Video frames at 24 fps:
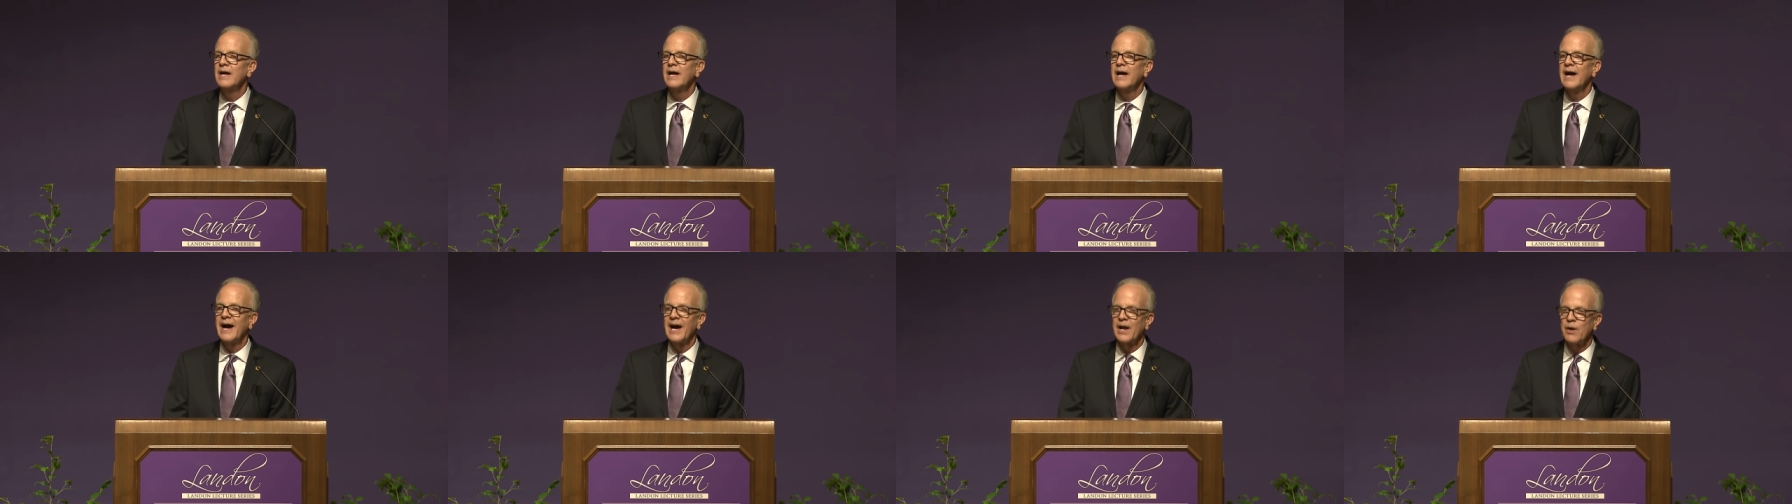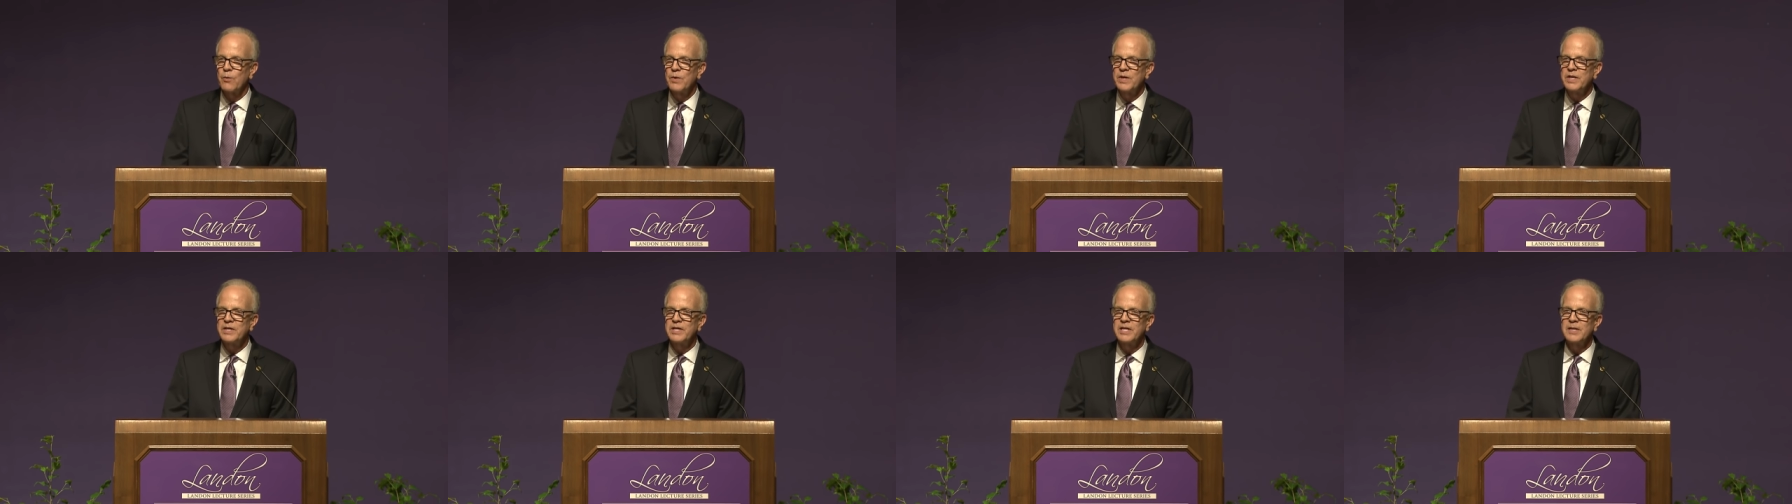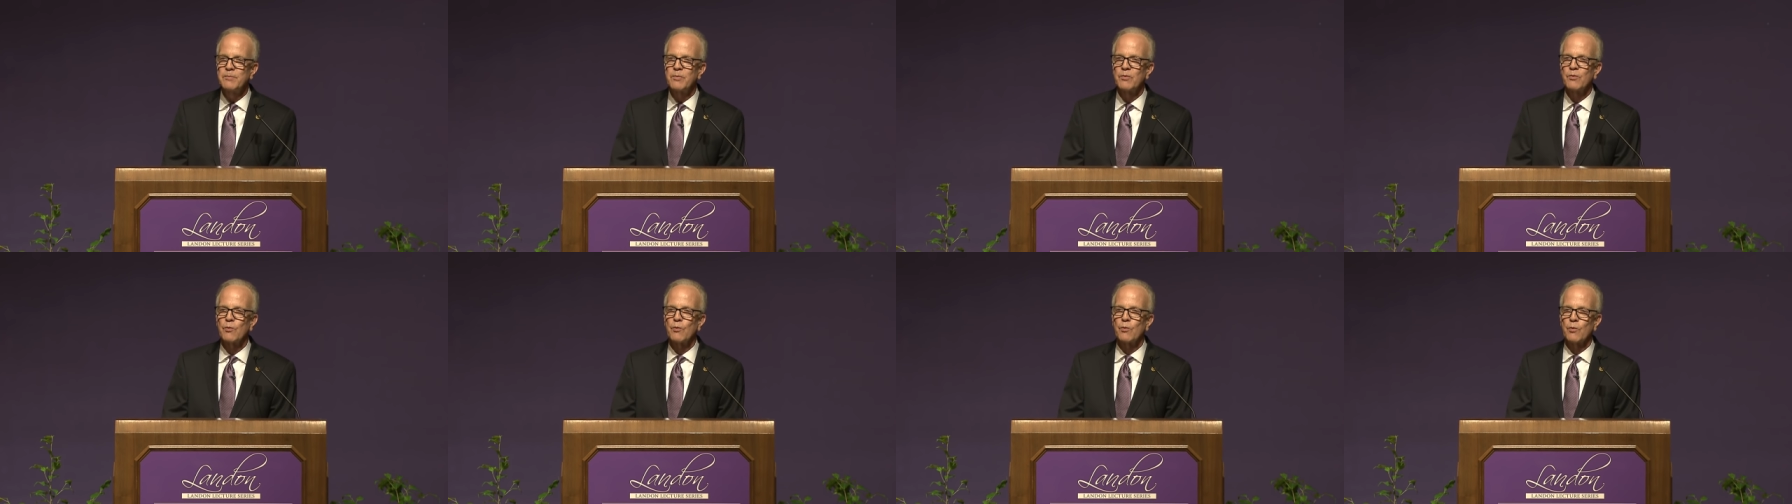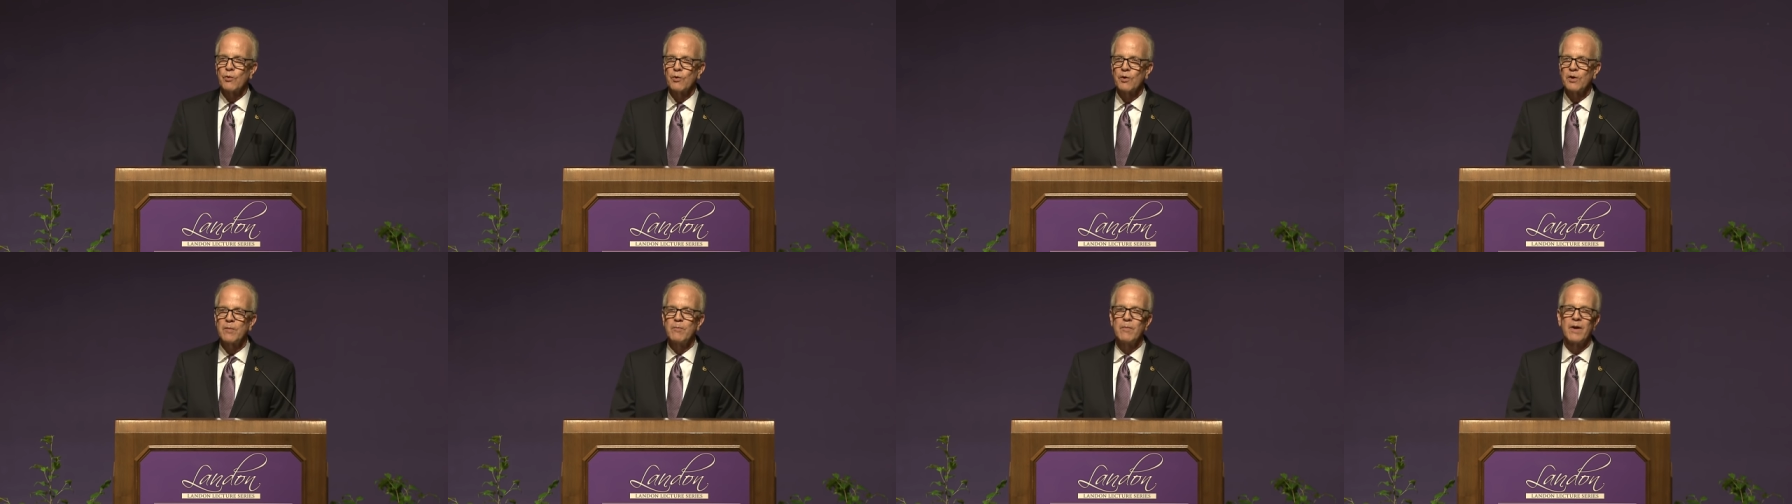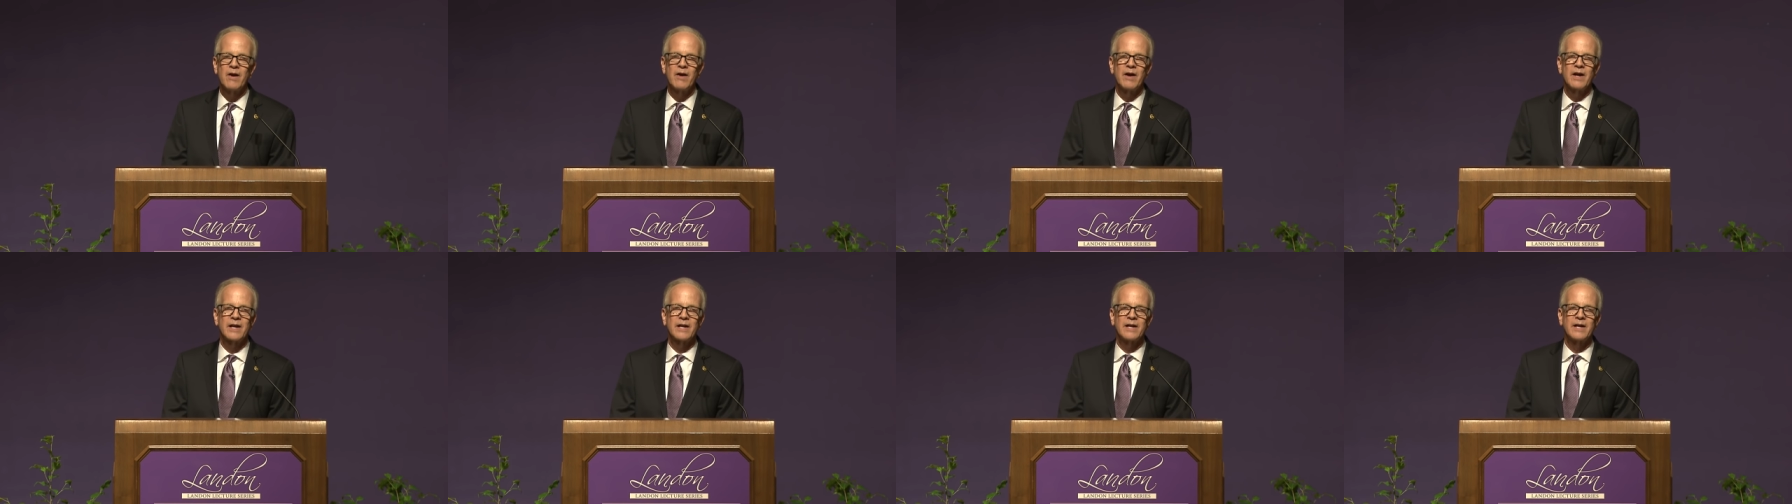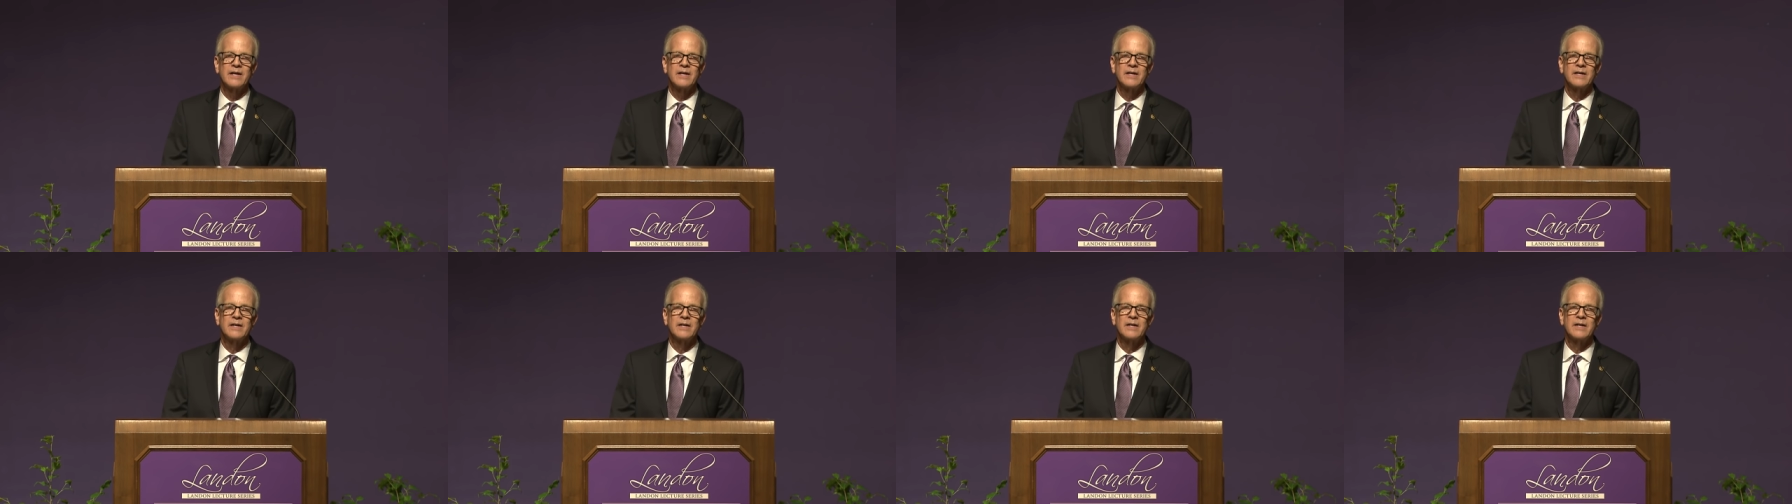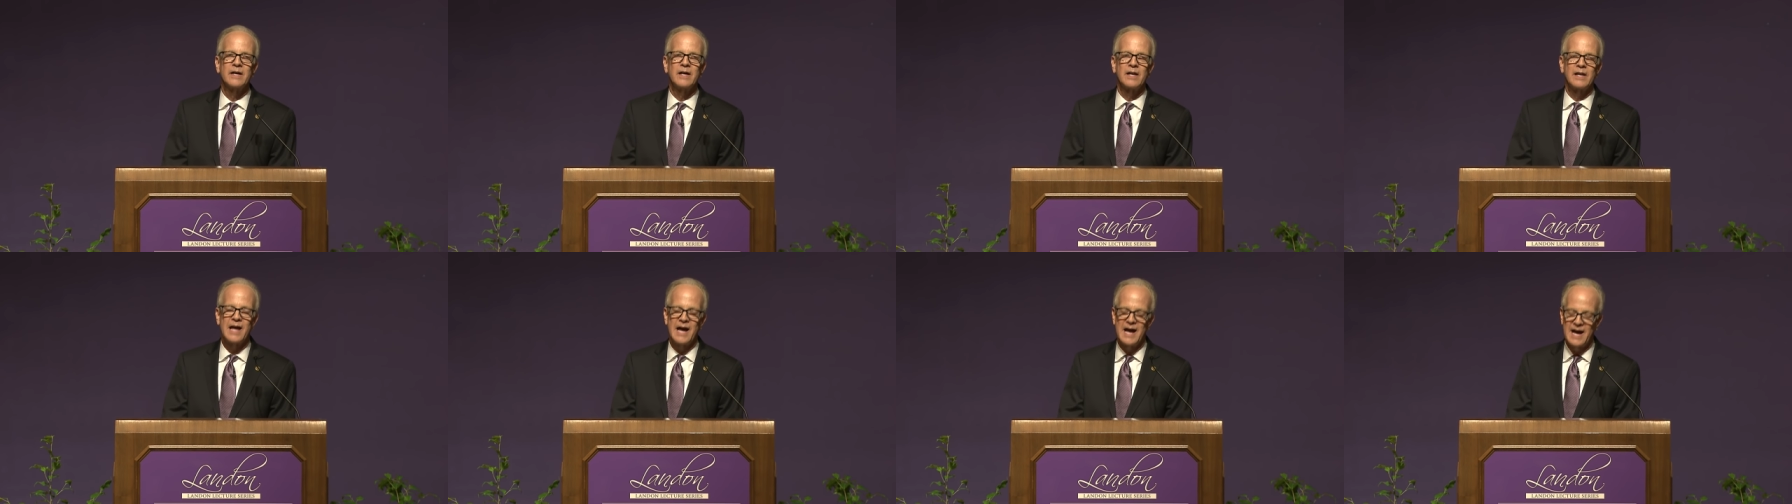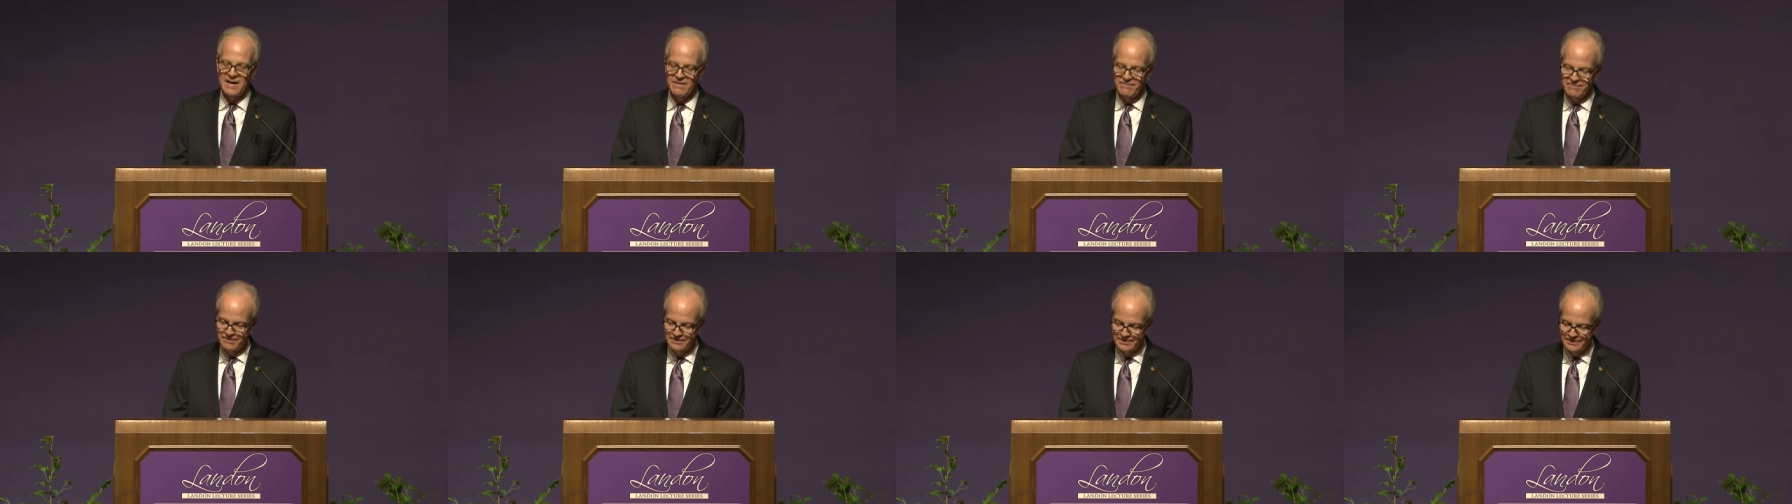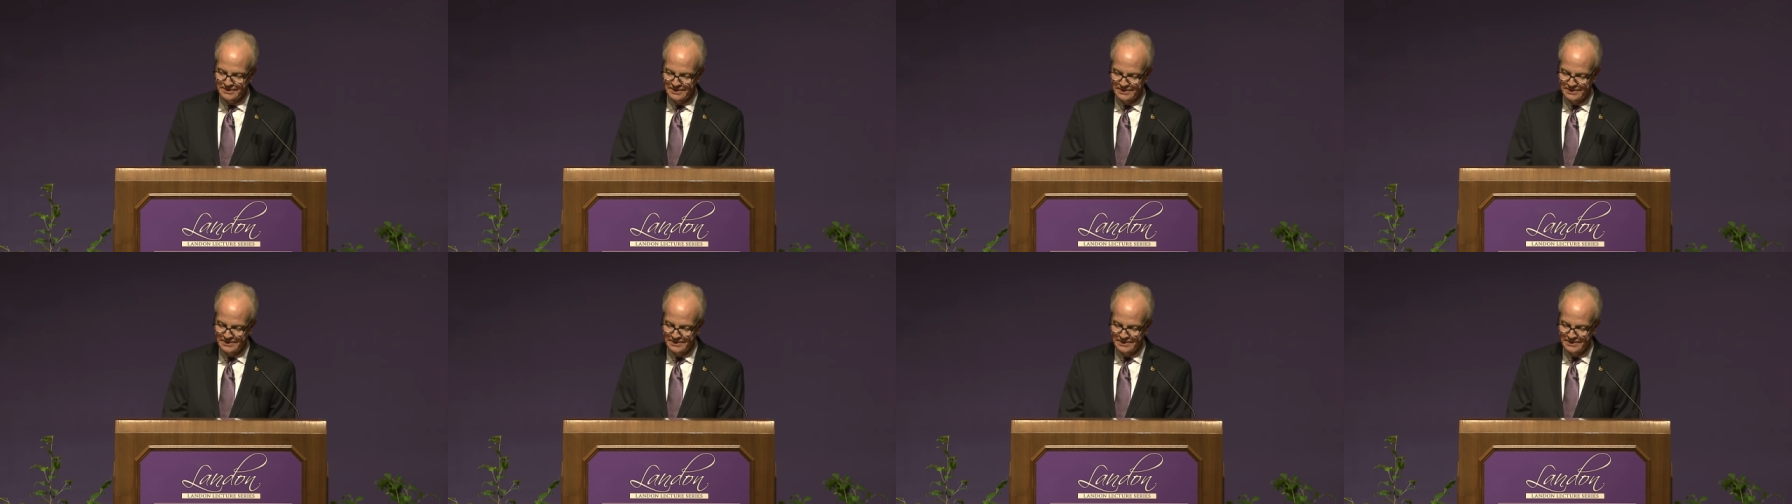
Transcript: How do we keep rural America alive?